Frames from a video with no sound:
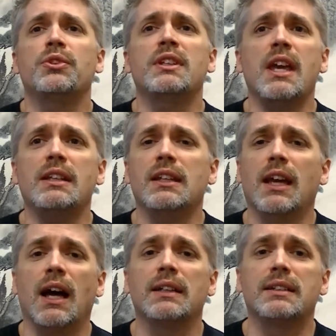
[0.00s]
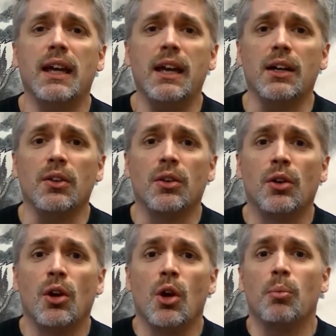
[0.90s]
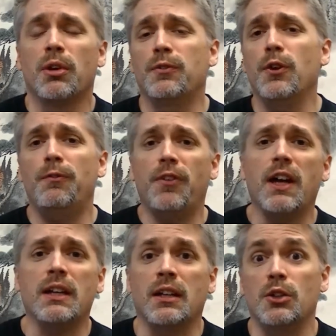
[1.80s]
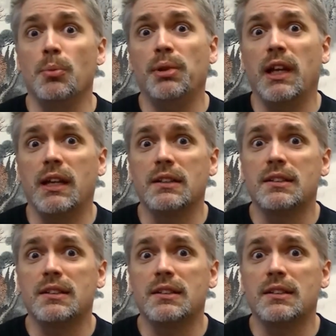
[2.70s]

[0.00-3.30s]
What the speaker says: Take the guy down. But if you're fighting and your plan is